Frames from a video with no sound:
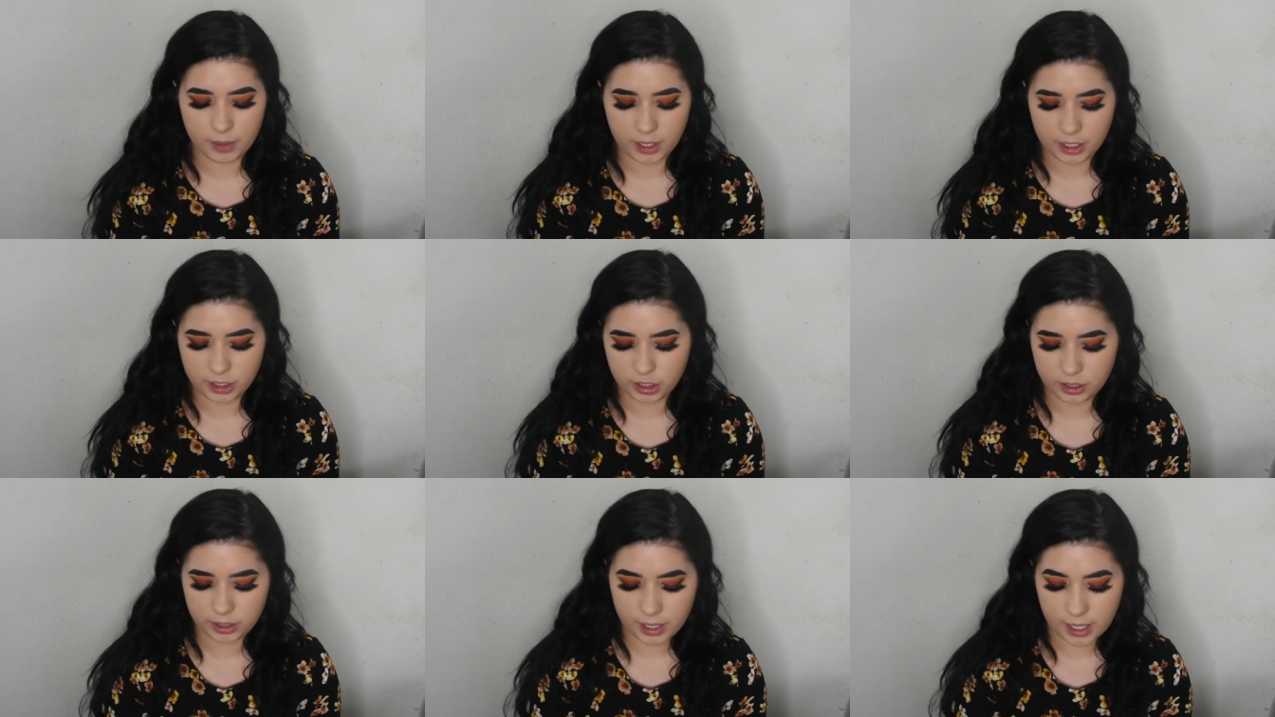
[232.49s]

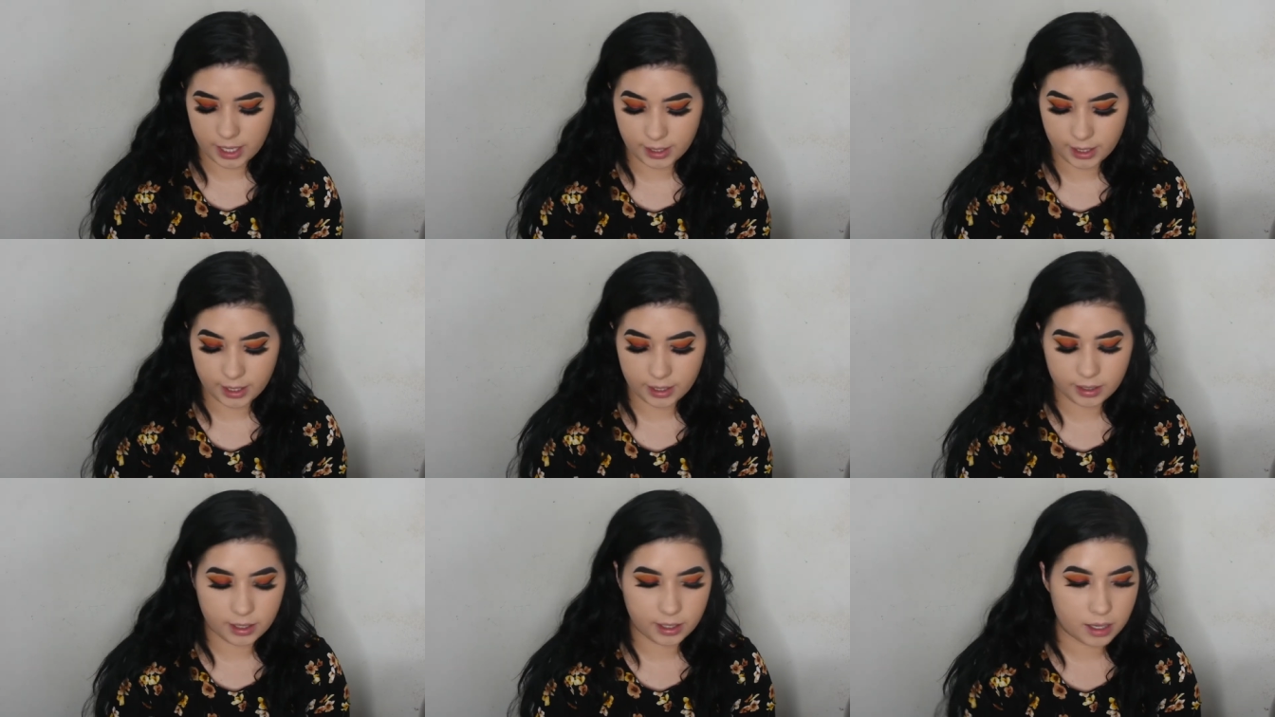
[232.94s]
blushing,
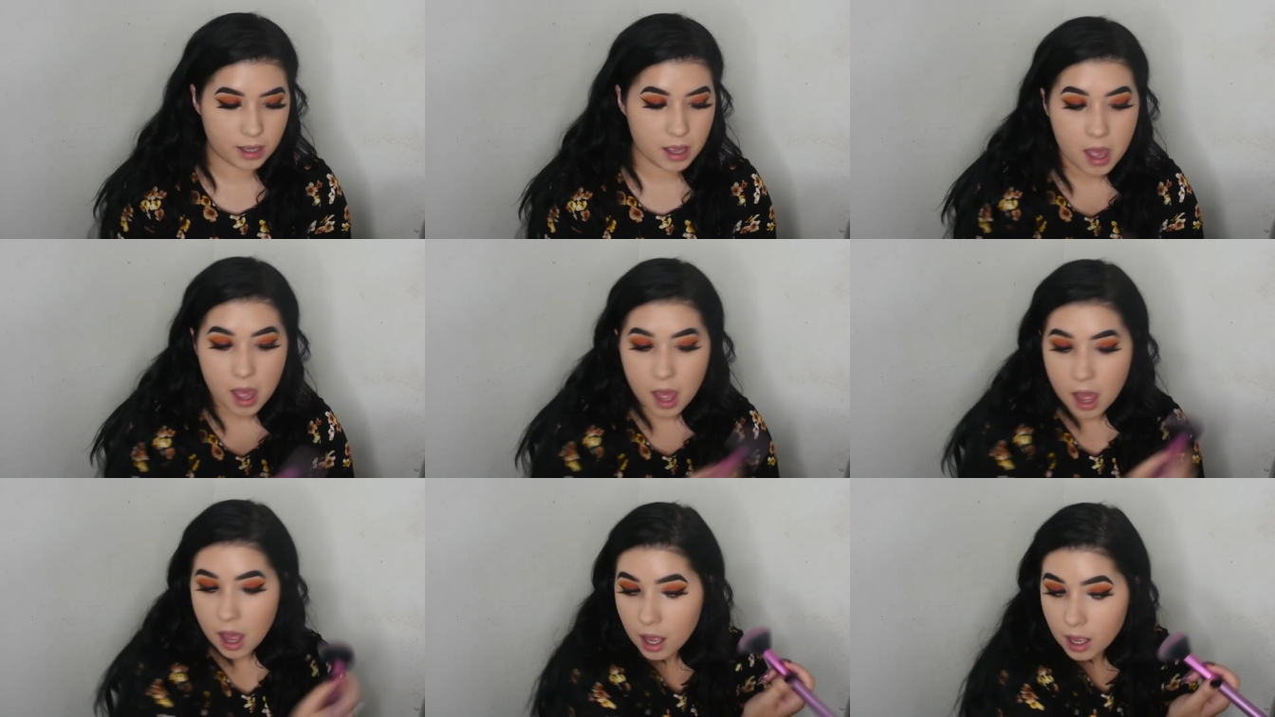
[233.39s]
highlighting,
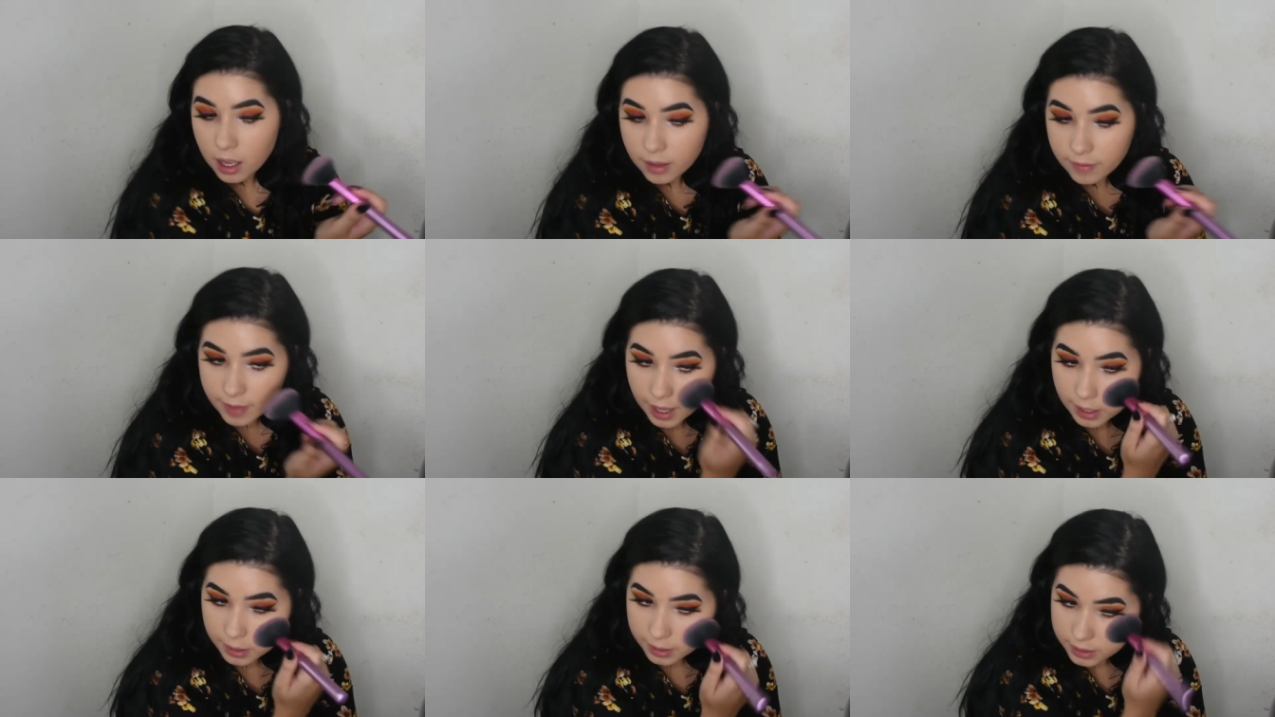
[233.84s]
all
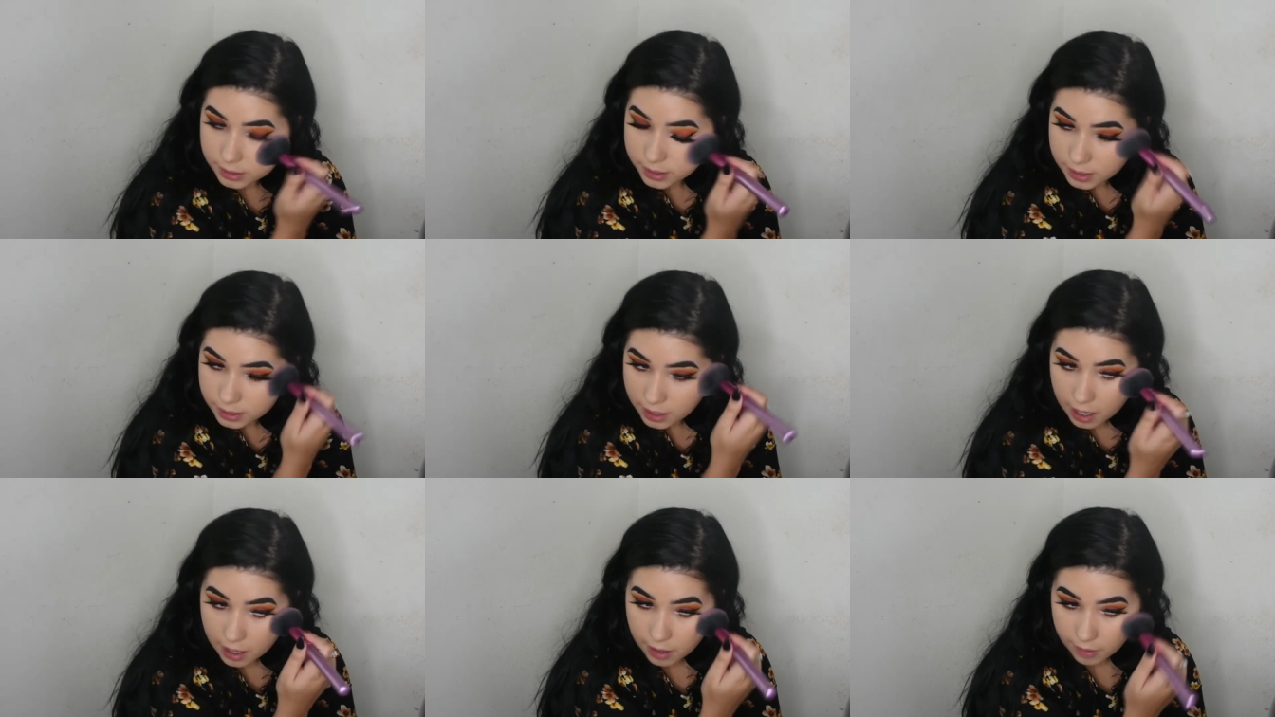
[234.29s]
that good
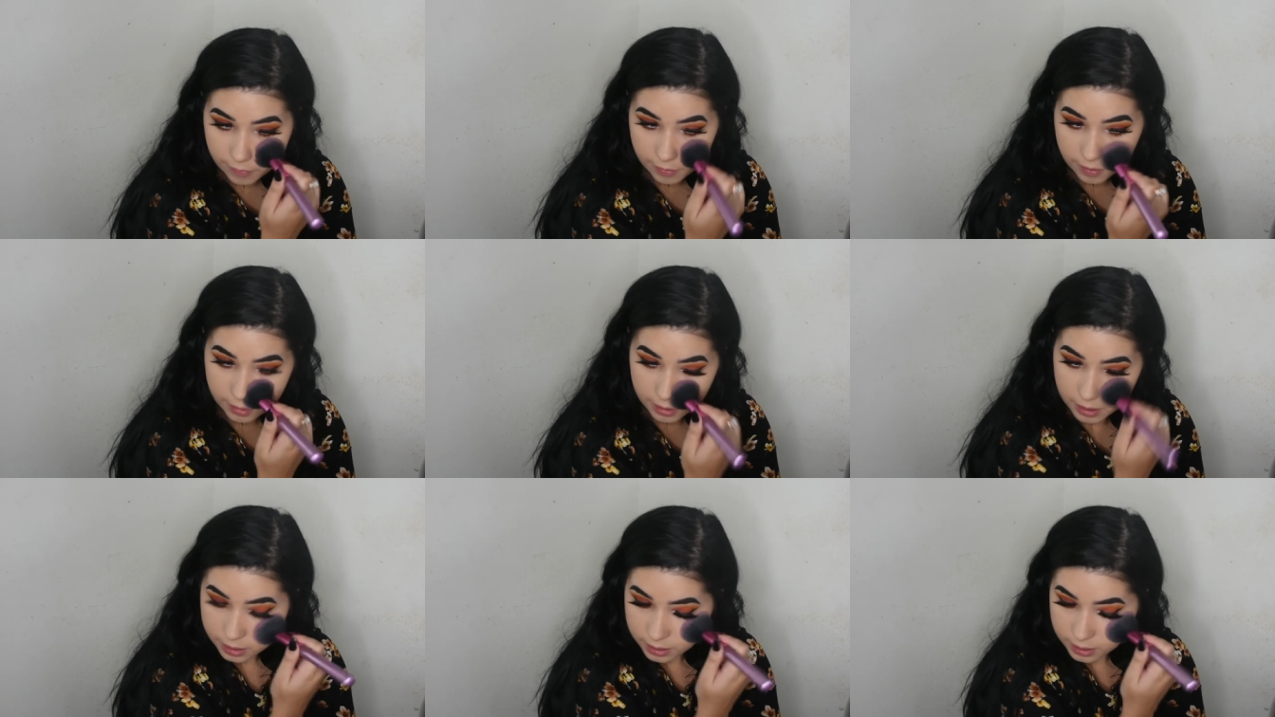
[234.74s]
stuff.